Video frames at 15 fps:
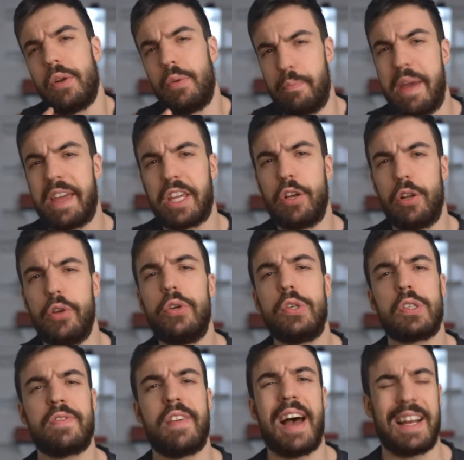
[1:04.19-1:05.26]
make you
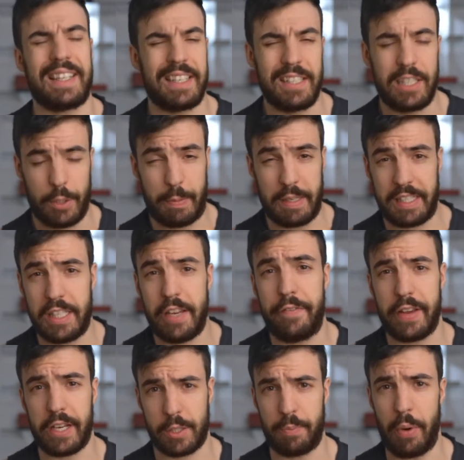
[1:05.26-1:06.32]
lose fat in
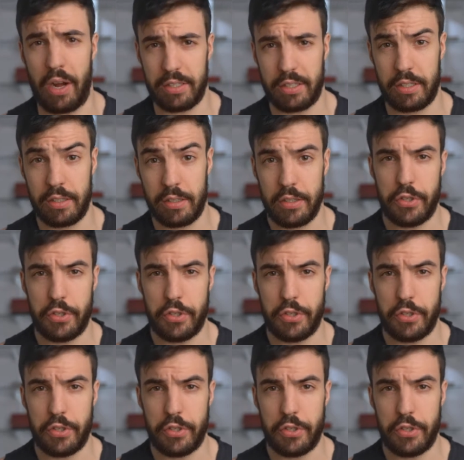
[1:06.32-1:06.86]
specific spots.